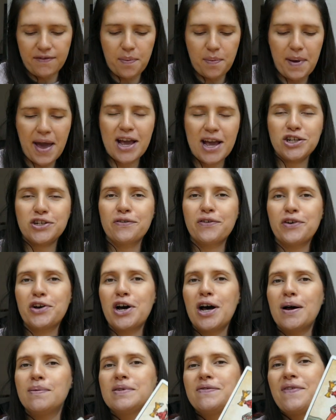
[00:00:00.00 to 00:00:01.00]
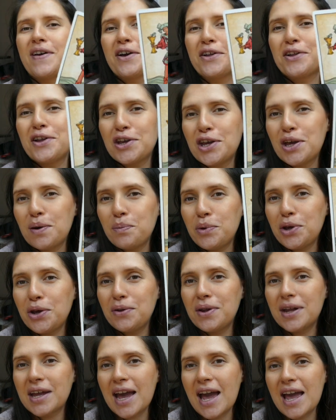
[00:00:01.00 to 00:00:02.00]
The Page of Cups, they're going to
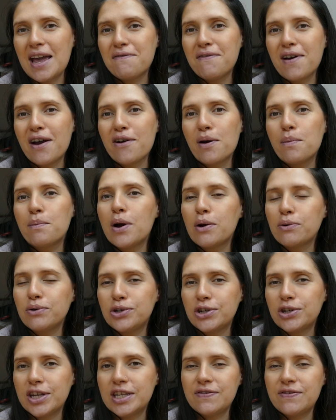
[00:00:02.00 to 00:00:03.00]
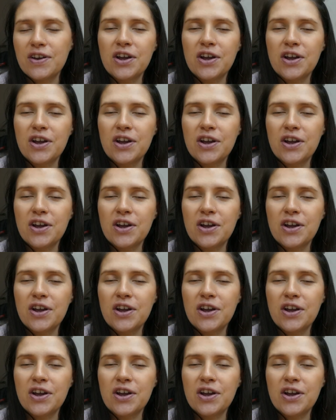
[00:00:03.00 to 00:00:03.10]
communicate their emotions.